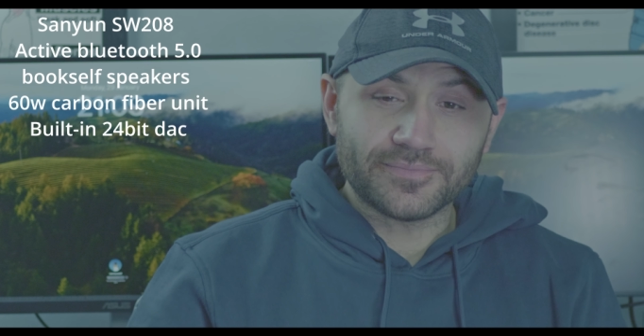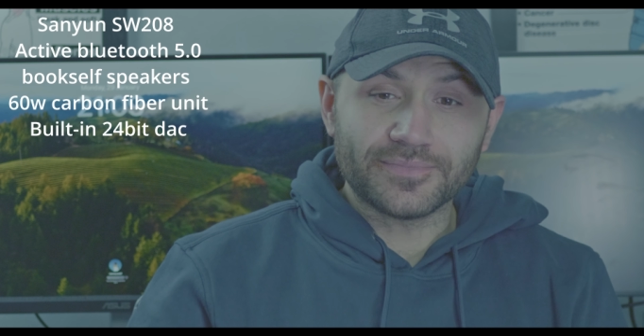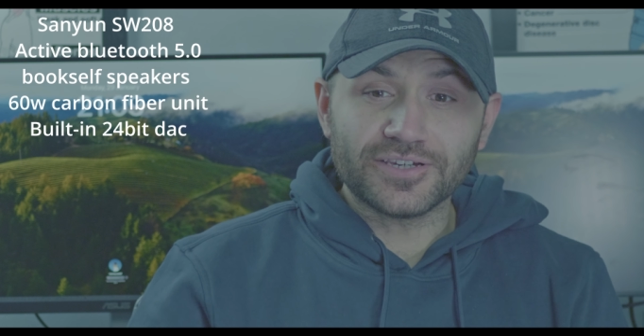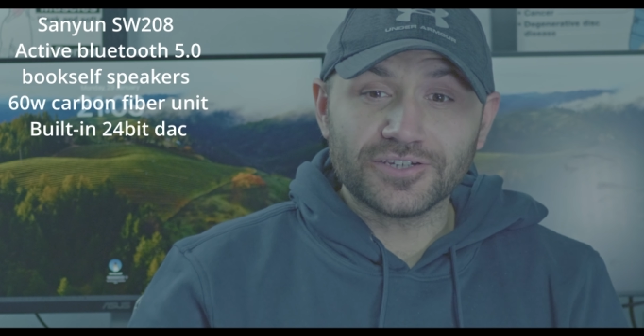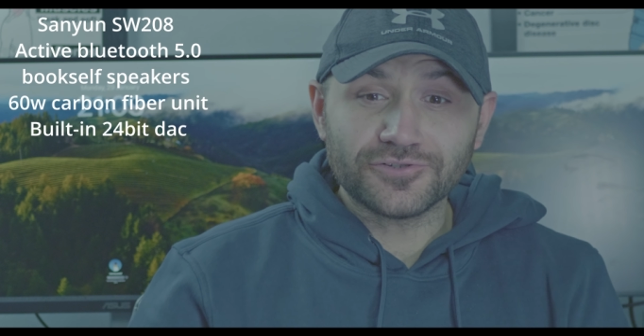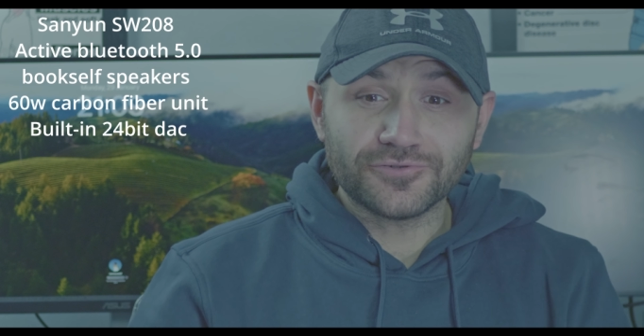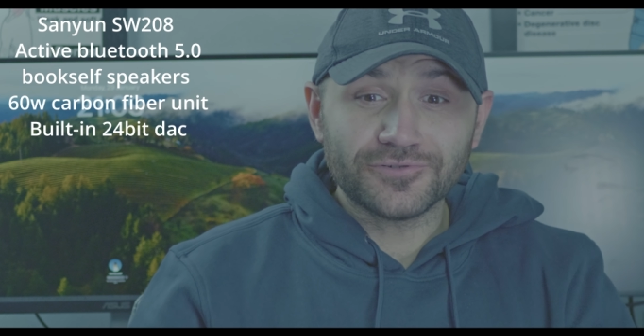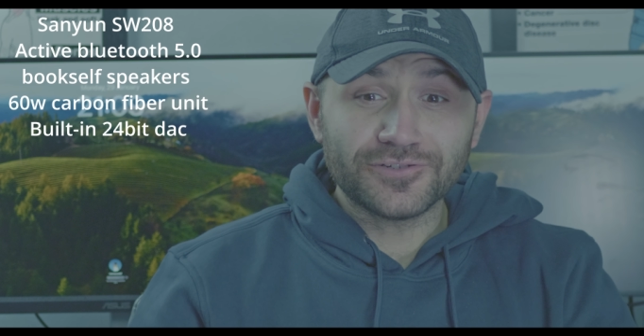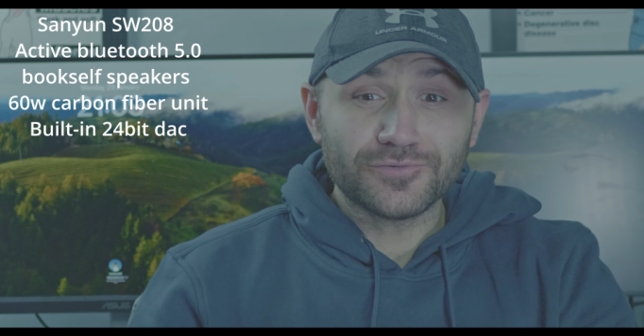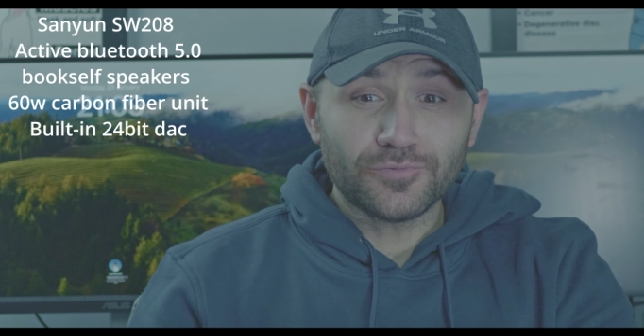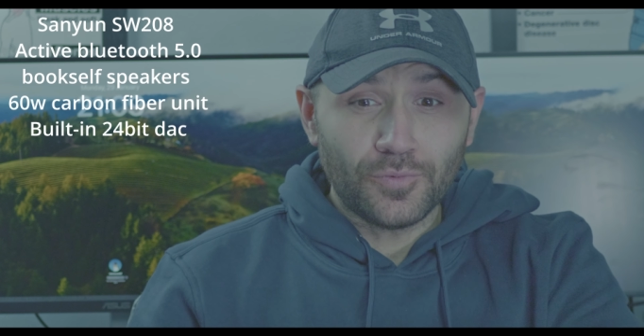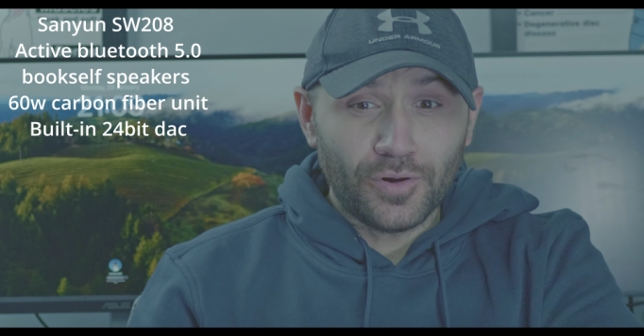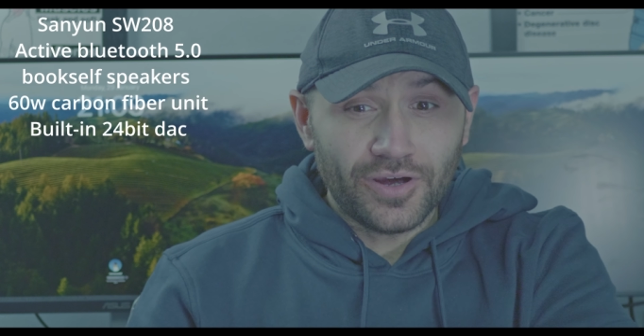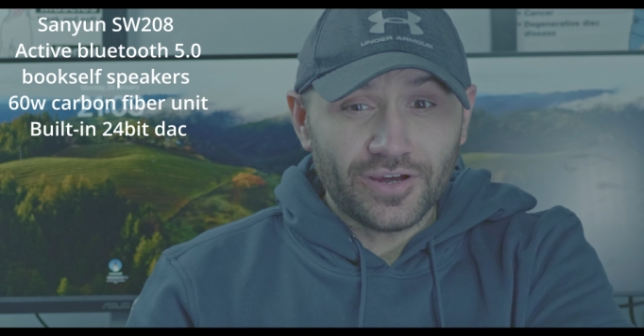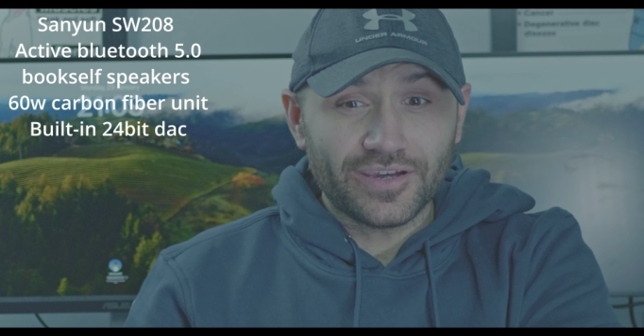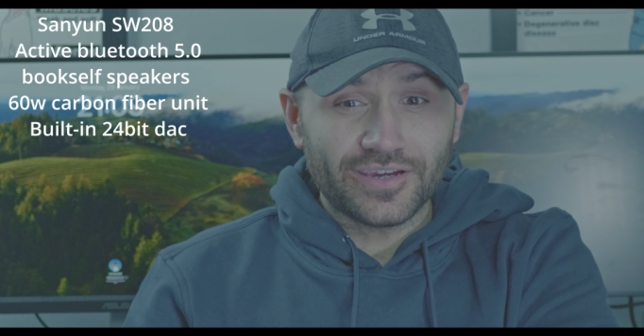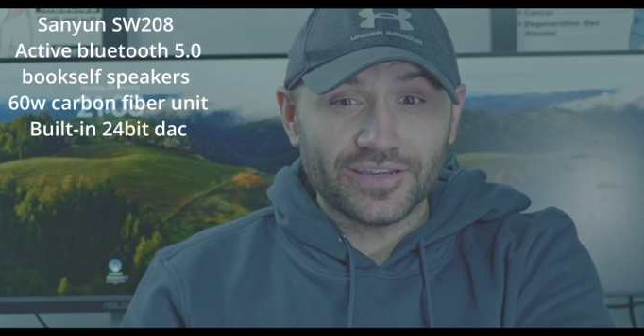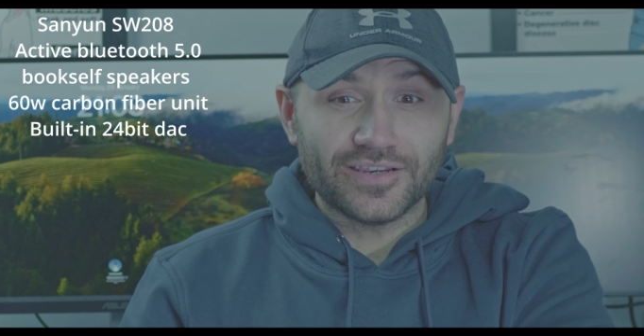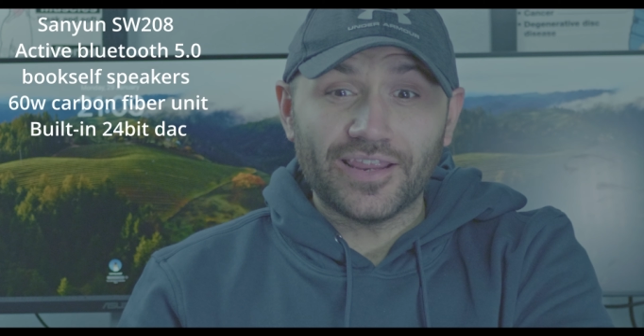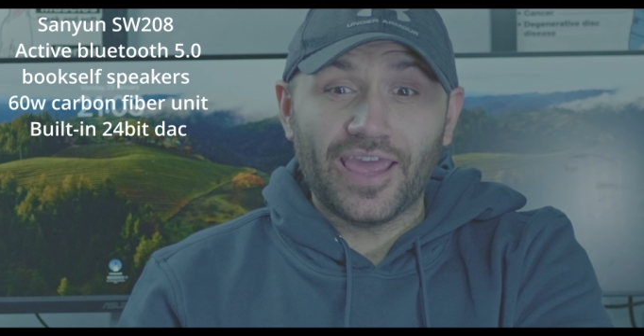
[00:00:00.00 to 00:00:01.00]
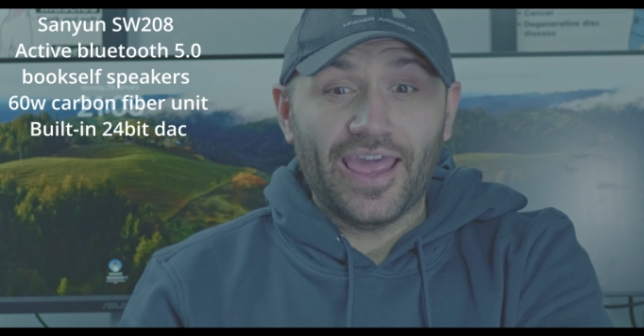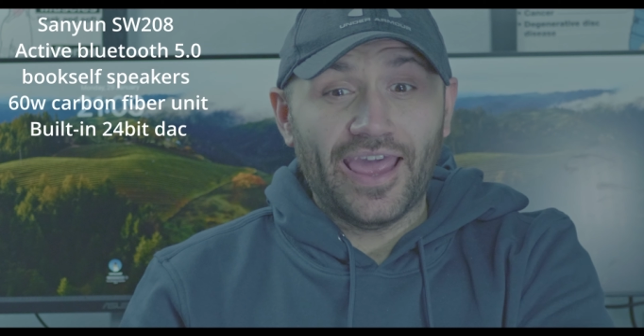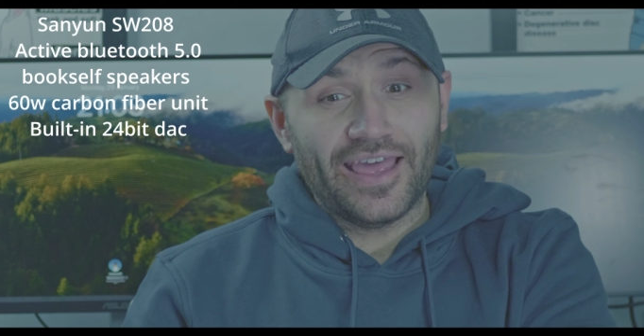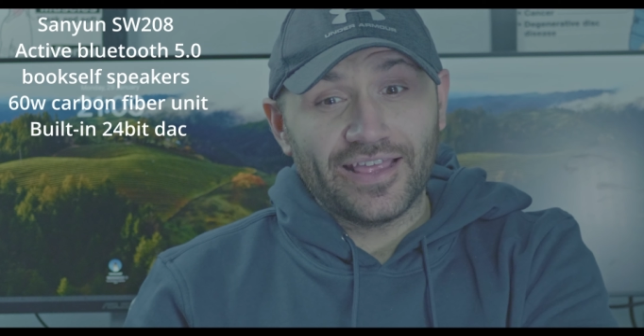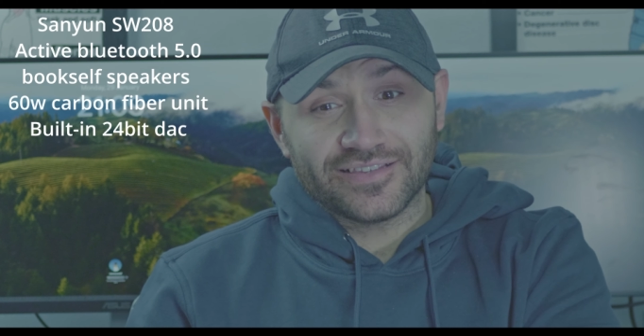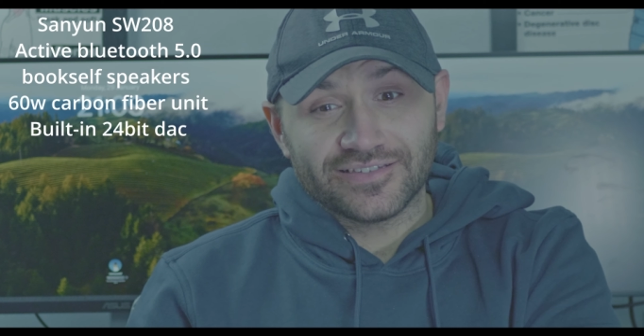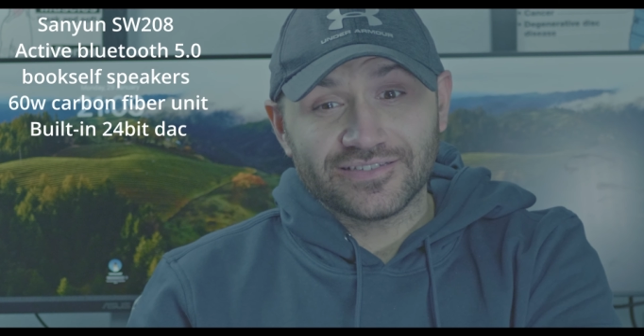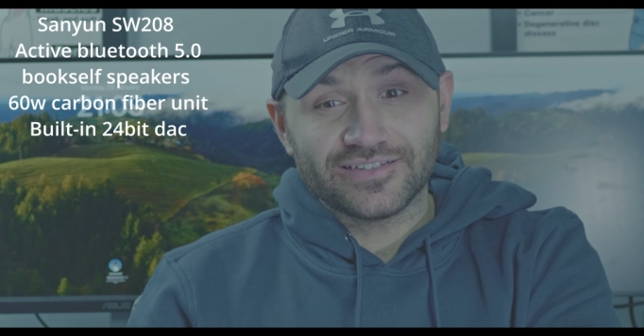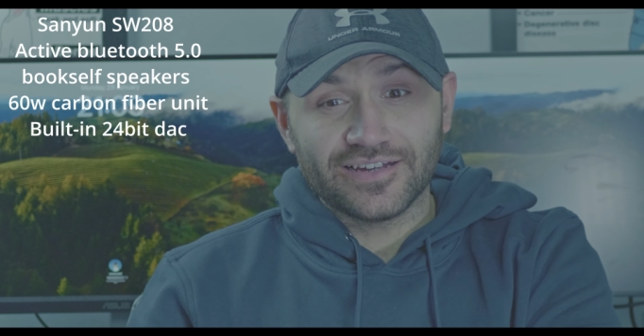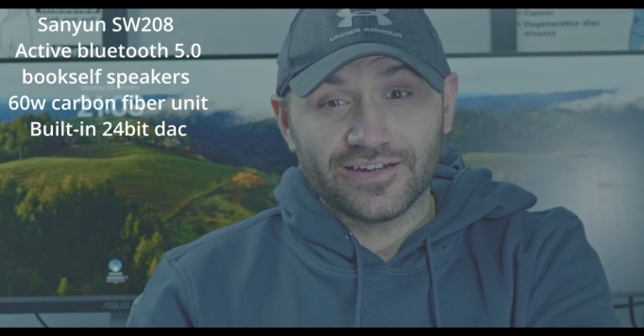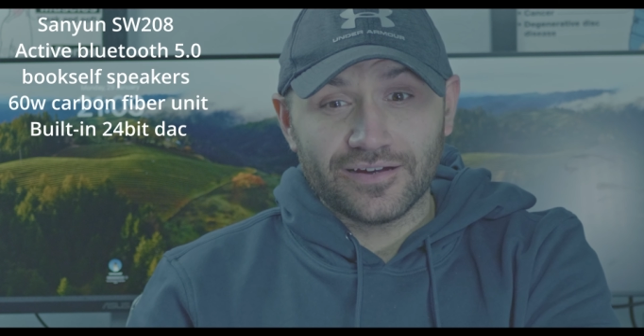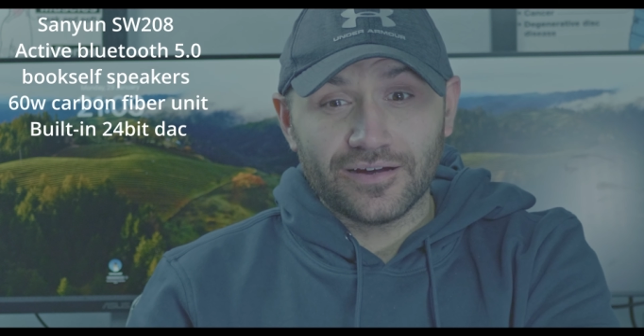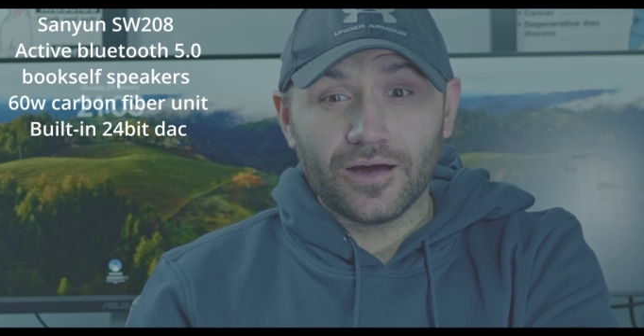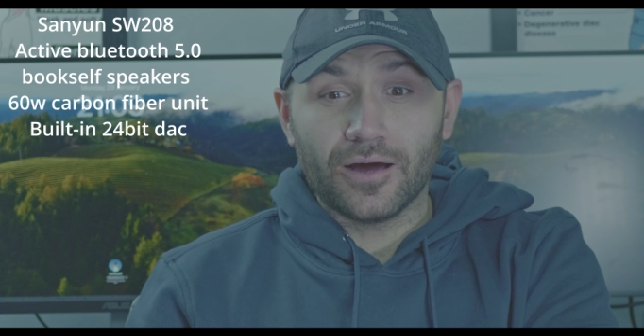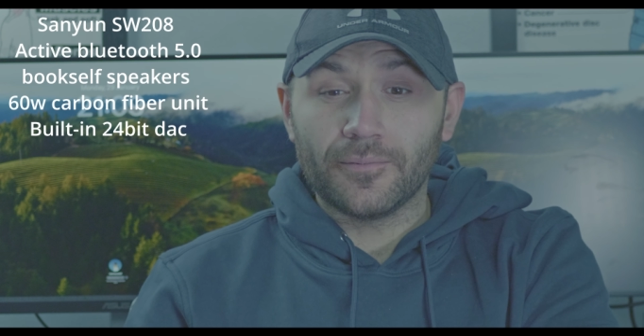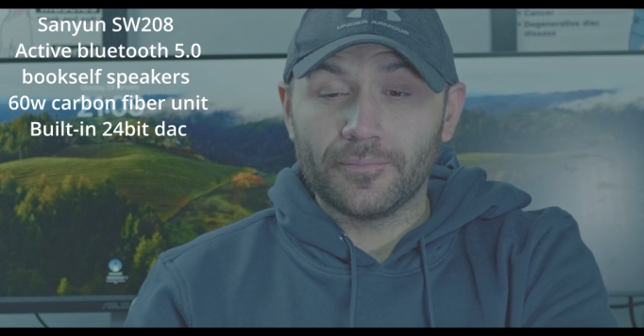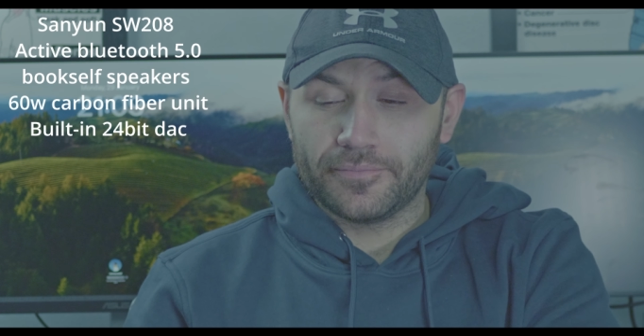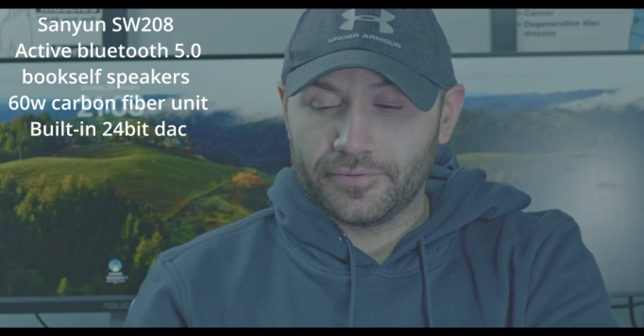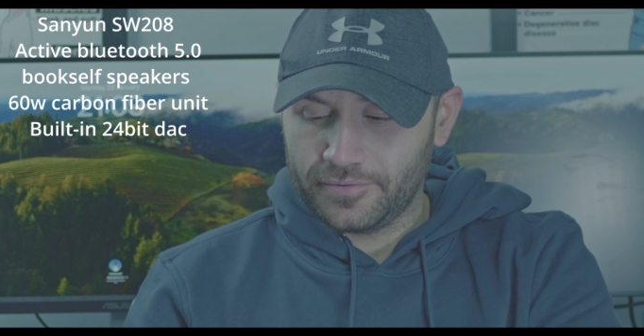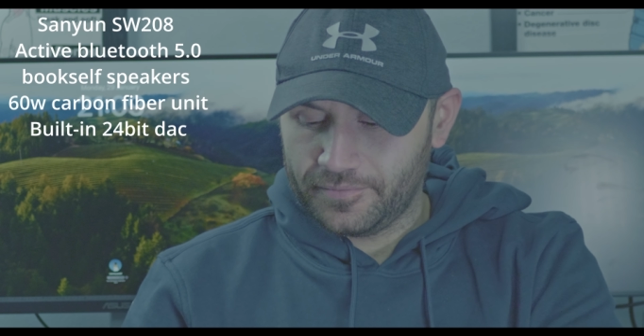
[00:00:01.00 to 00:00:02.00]
make sure it's working and set it
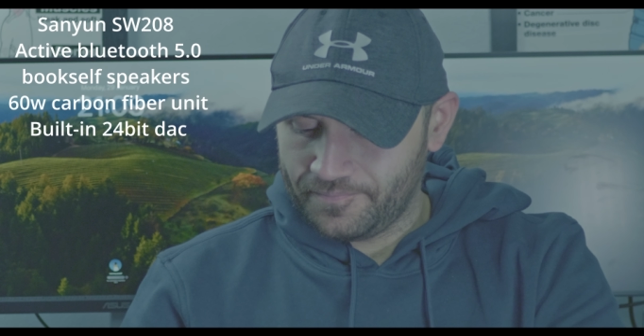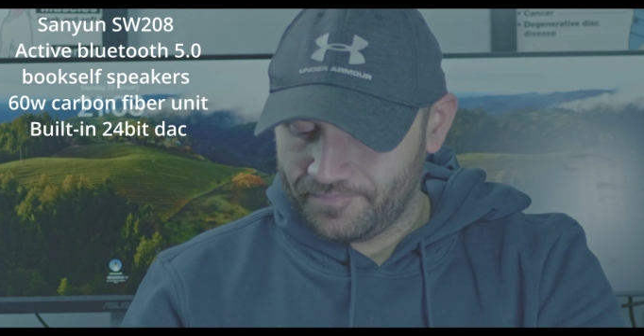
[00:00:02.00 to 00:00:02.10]
up.